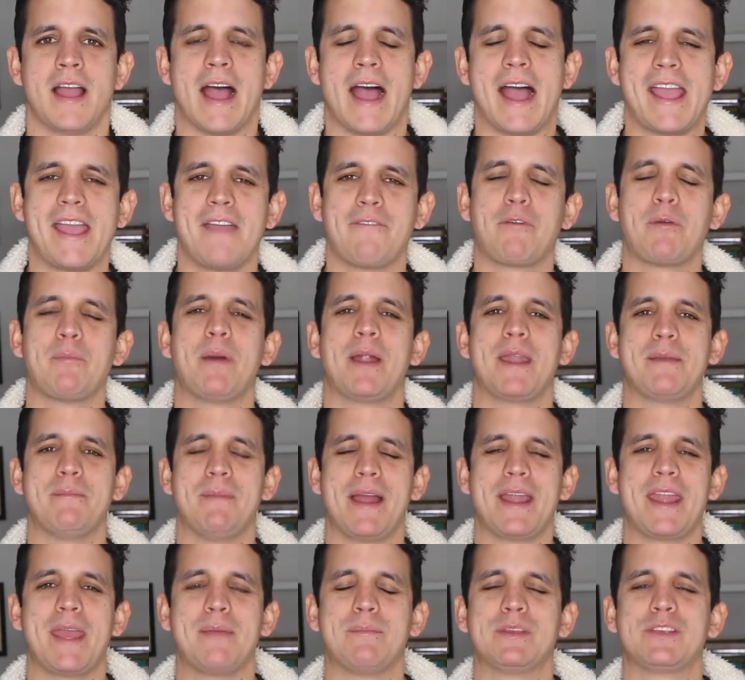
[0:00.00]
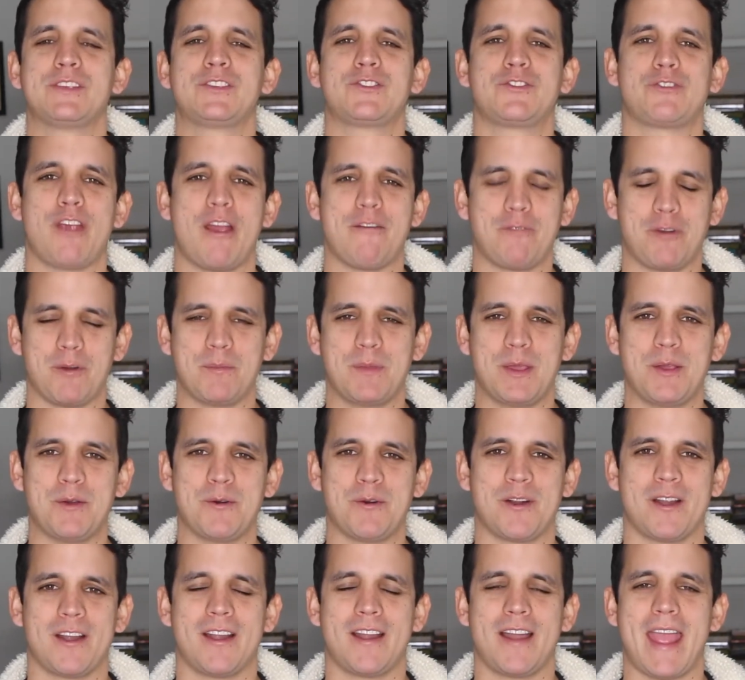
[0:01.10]
Hi, everybody. My name is Trevor
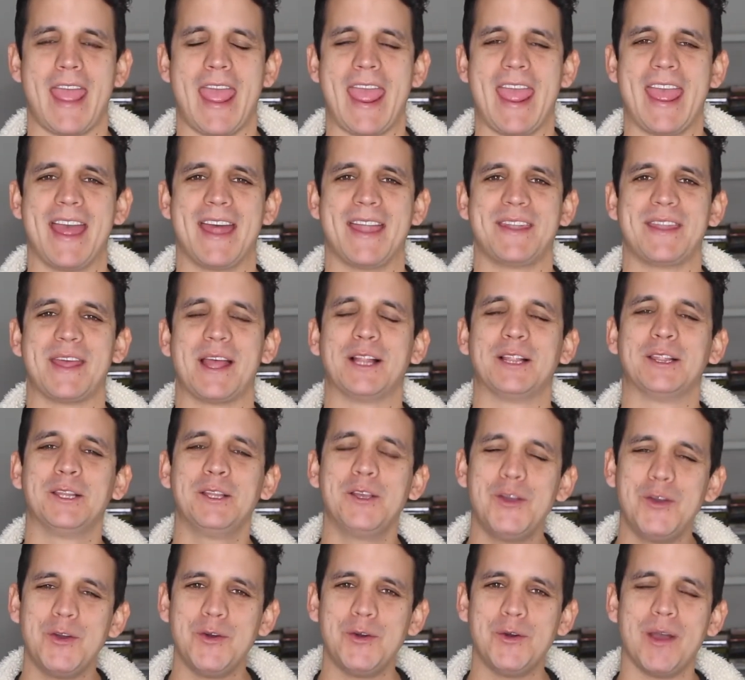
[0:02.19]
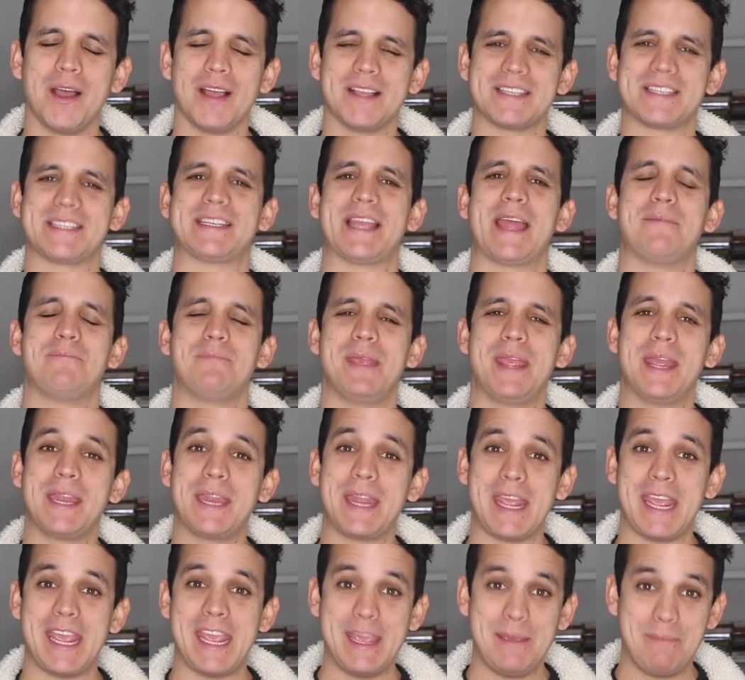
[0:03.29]
Muir, and Lou sent me an
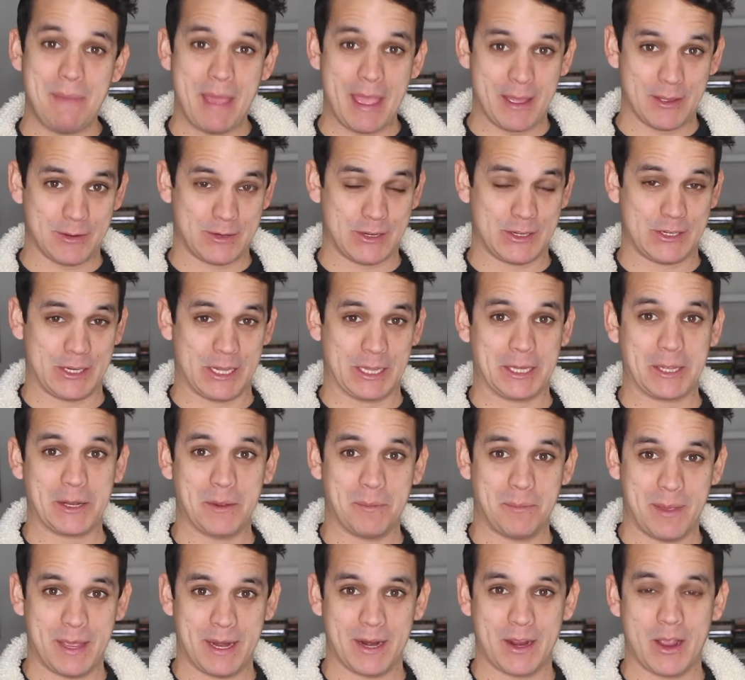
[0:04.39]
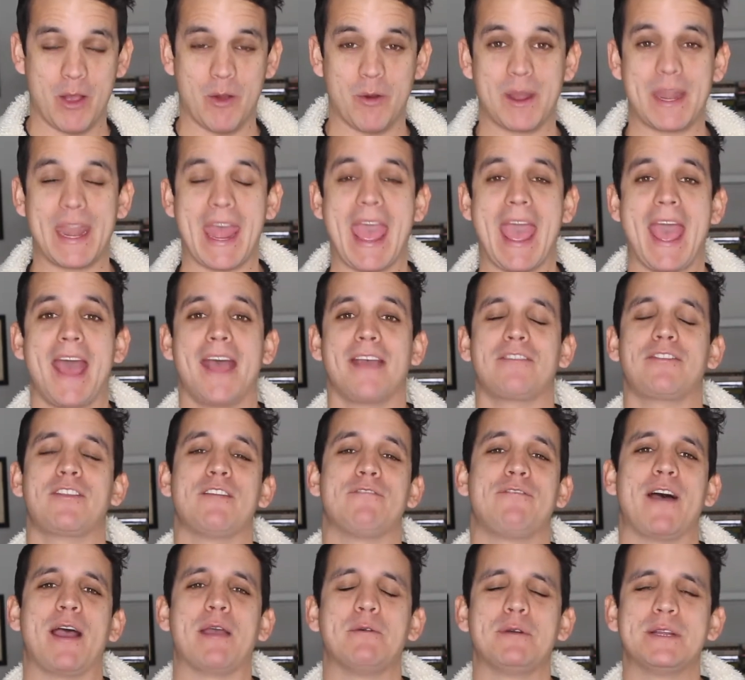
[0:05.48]
email just a little bit ago and asked
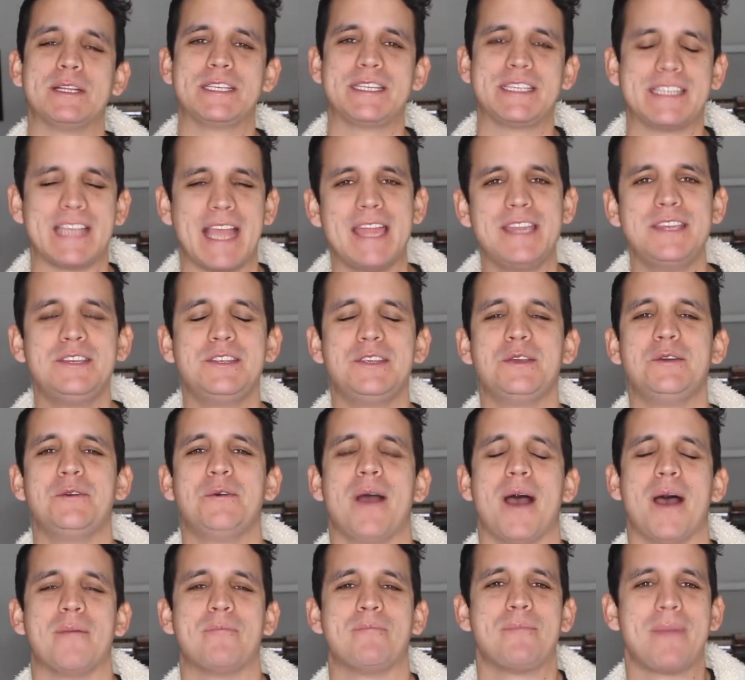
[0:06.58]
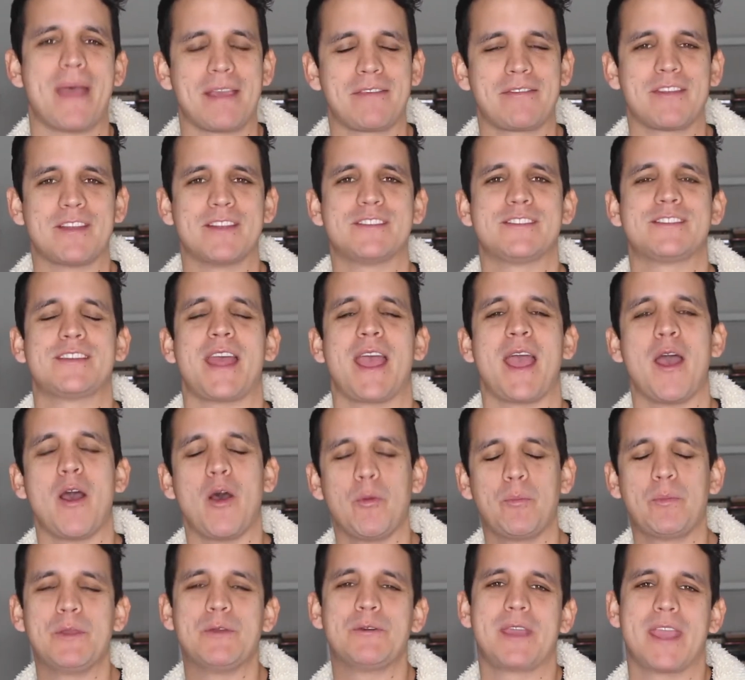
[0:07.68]
if I would send you a message to
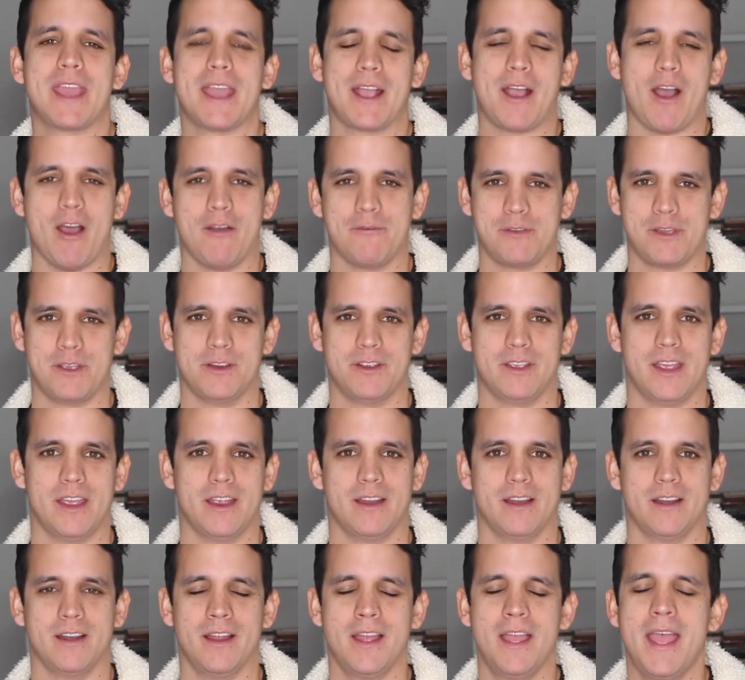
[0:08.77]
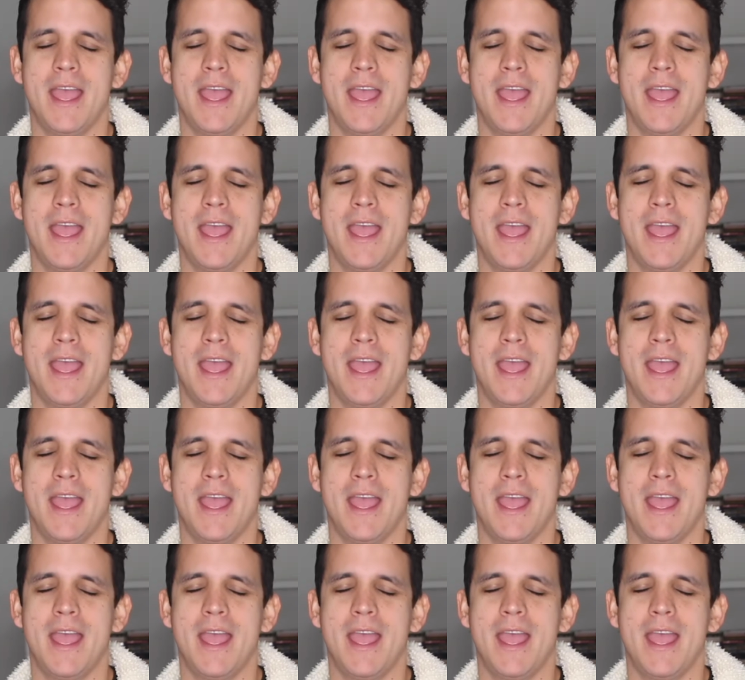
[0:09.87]
help you kick off your year.